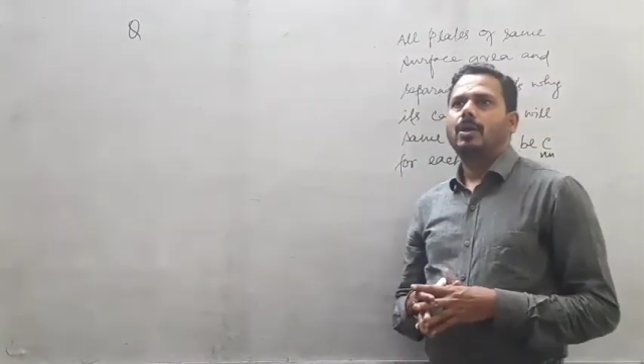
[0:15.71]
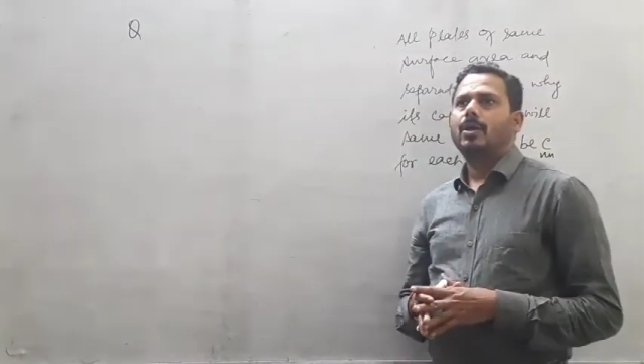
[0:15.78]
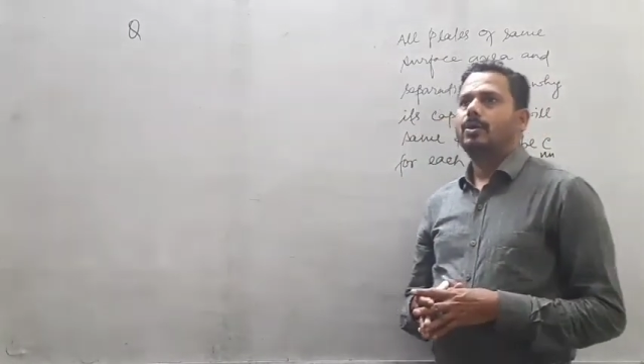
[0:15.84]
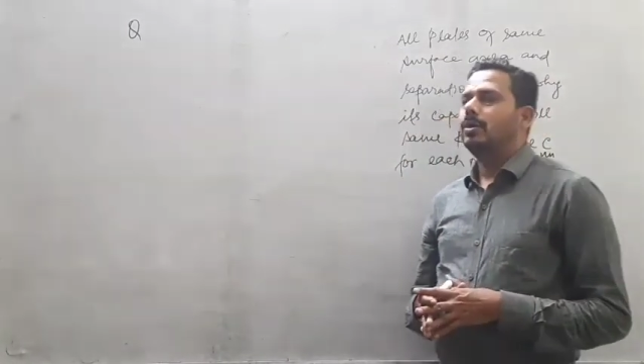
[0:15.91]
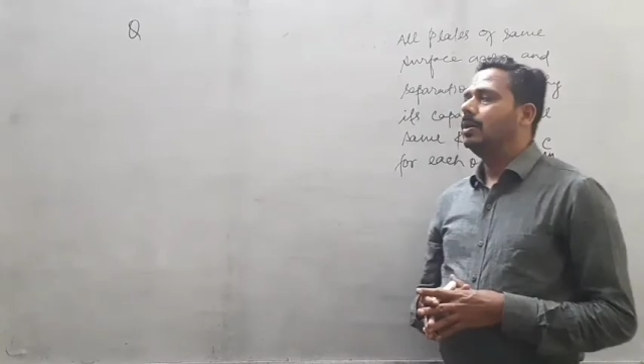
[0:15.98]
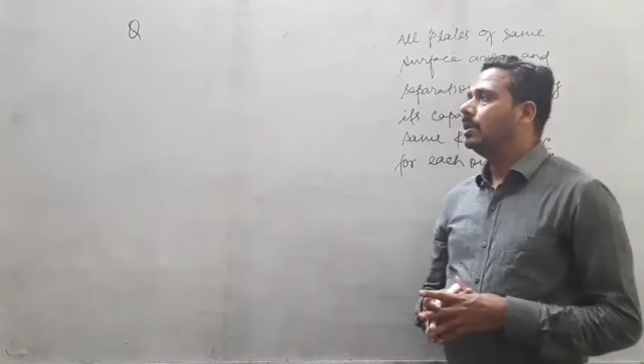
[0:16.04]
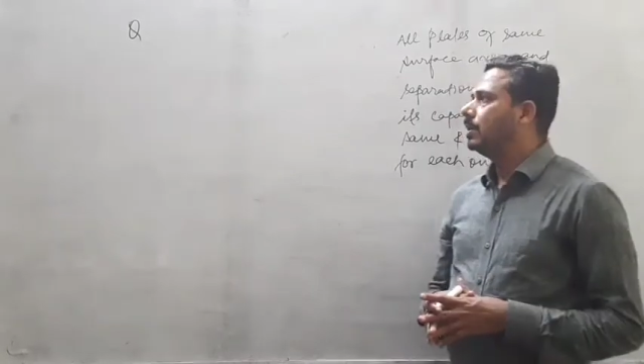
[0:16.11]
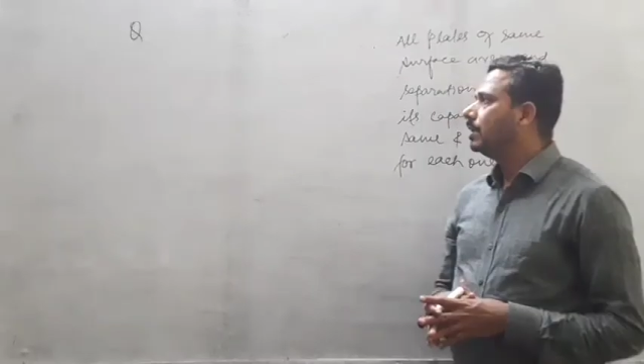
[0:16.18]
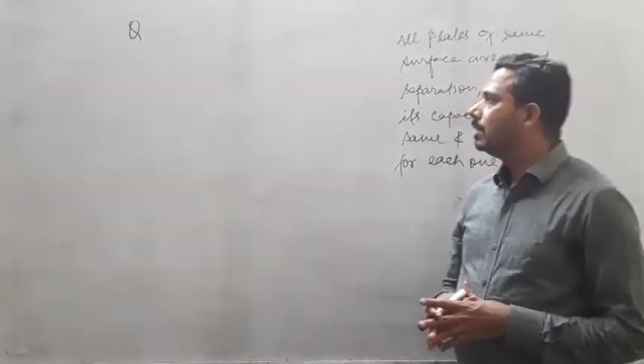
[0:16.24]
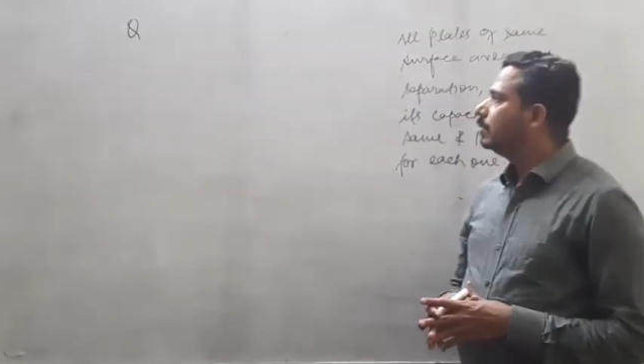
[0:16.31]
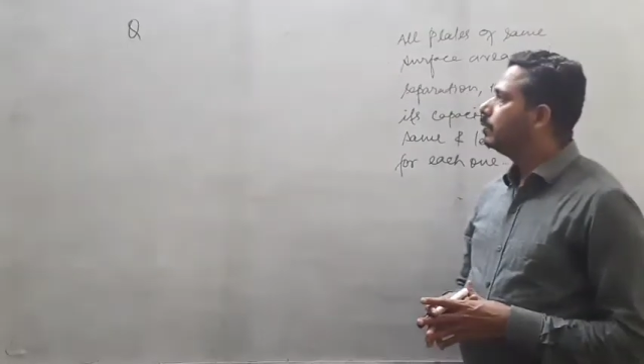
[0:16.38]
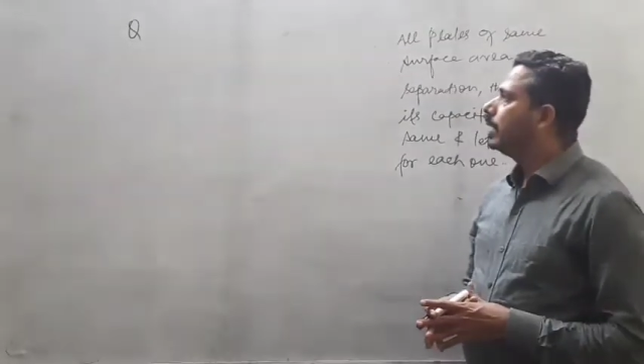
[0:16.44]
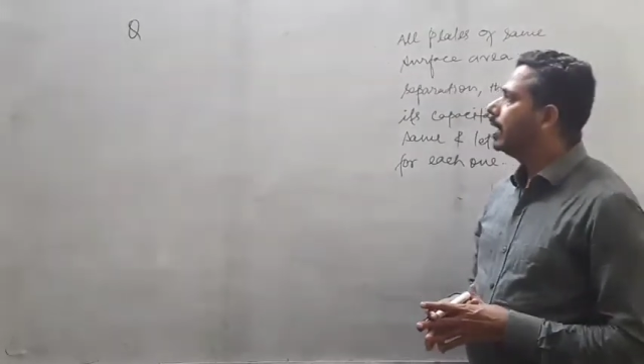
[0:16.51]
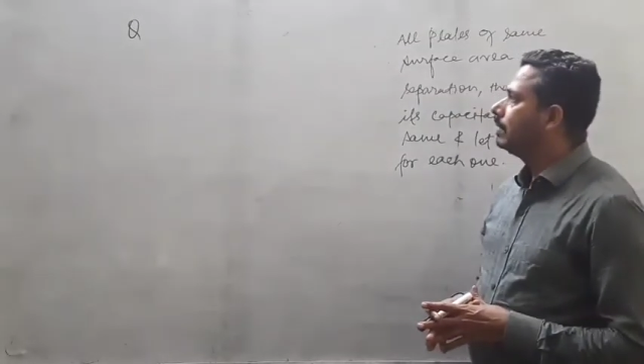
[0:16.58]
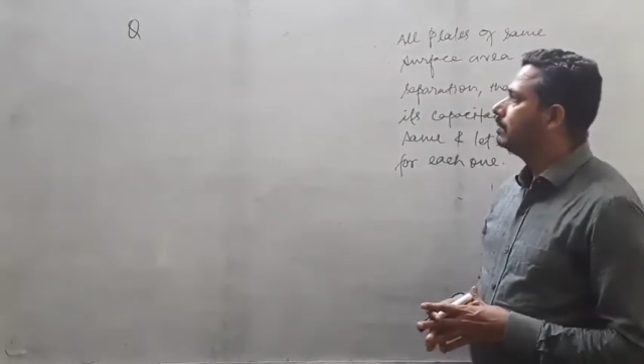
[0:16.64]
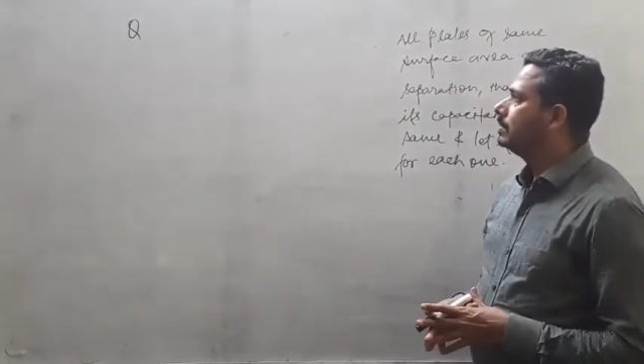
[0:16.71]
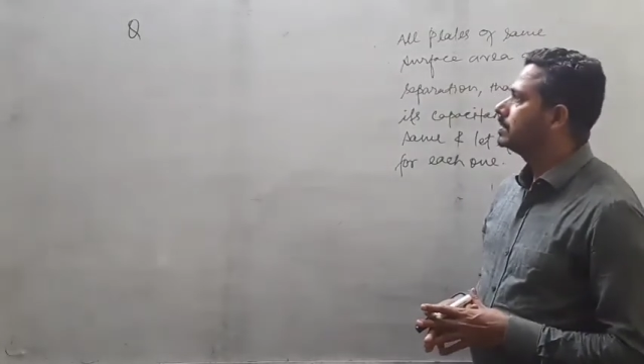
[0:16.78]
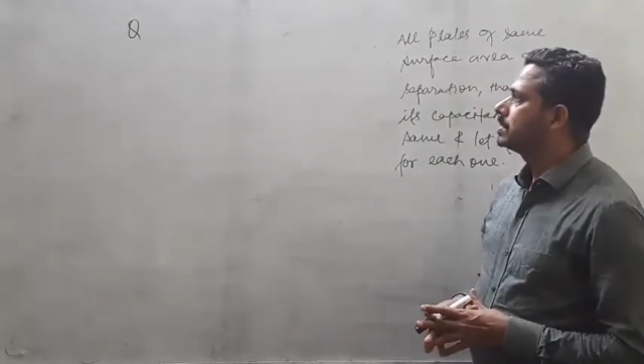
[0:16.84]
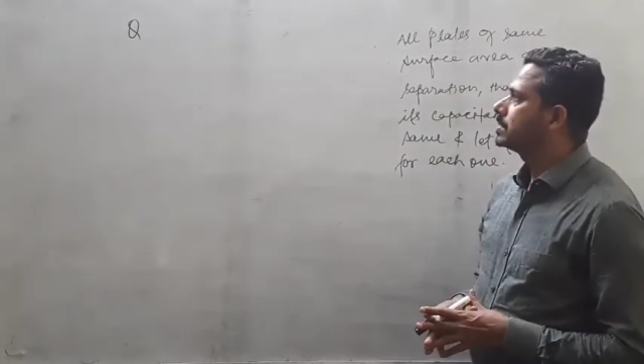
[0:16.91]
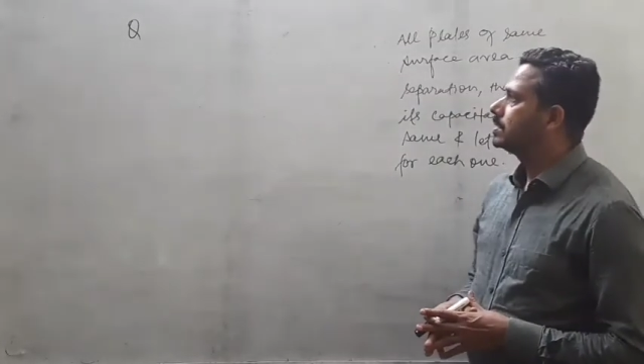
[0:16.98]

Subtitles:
Accordingly, we have